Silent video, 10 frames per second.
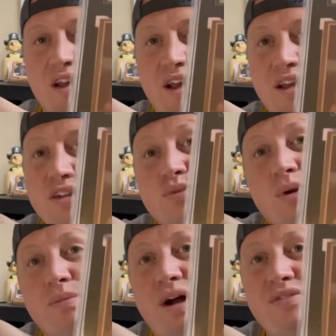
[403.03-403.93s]
and it's one
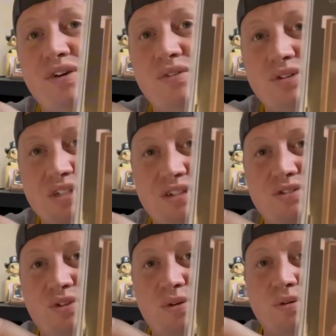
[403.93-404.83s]
of my favorite sets
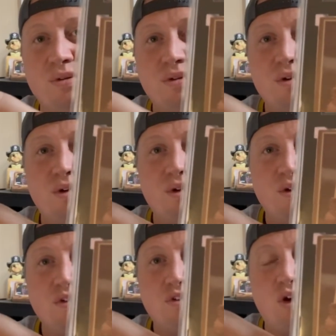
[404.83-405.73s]
too.
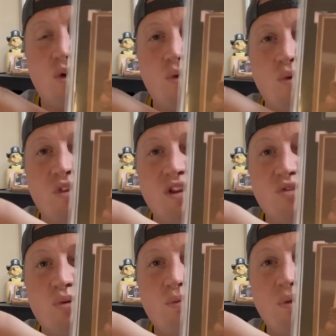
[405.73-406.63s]
So
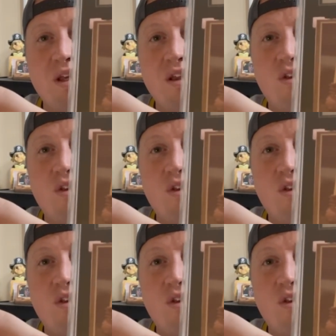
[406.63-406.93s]
this would be the